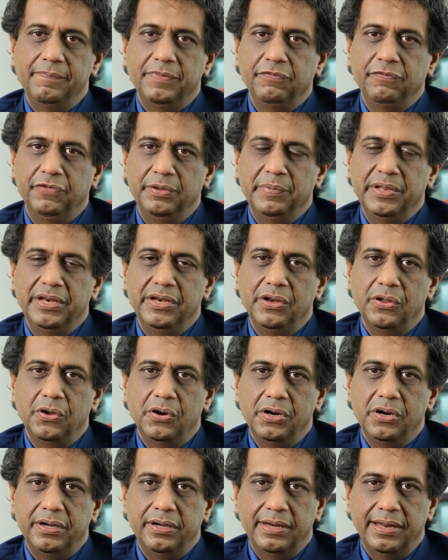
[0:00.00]
We may
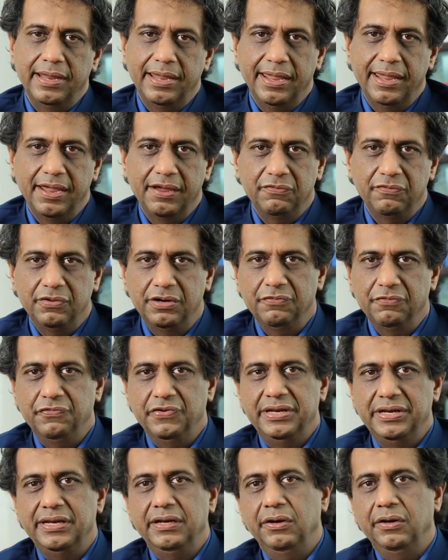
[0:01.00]
not have a
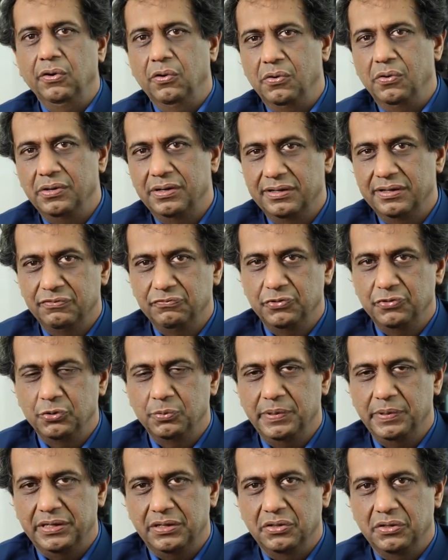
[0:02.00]
very long term view
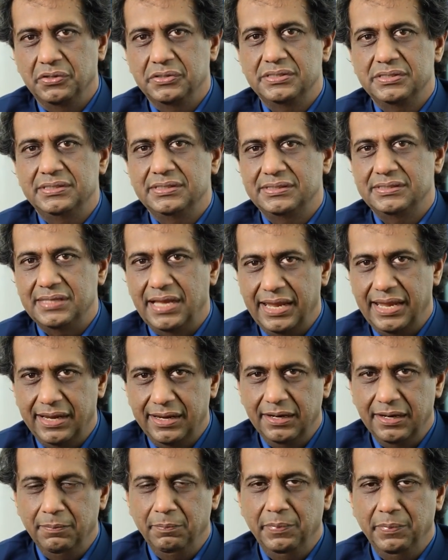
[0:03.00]
because the
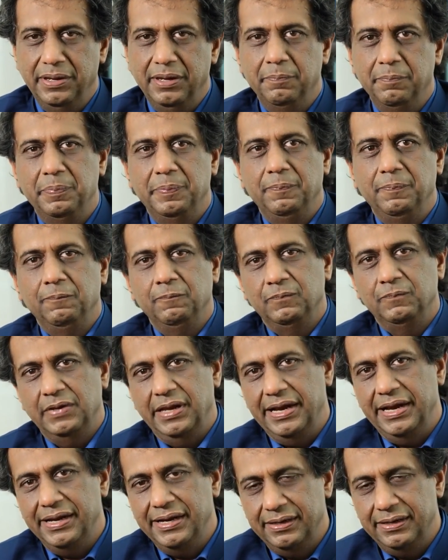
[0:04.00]
cycle may
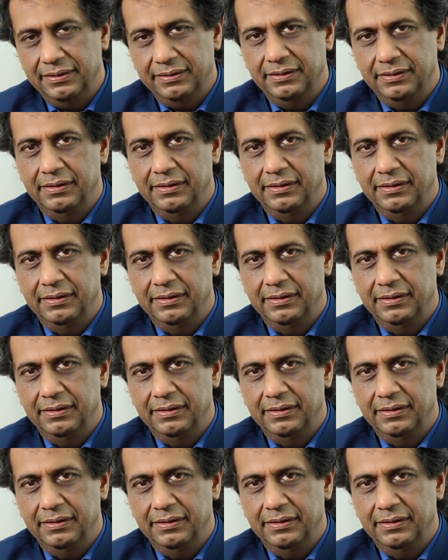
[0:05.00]
end.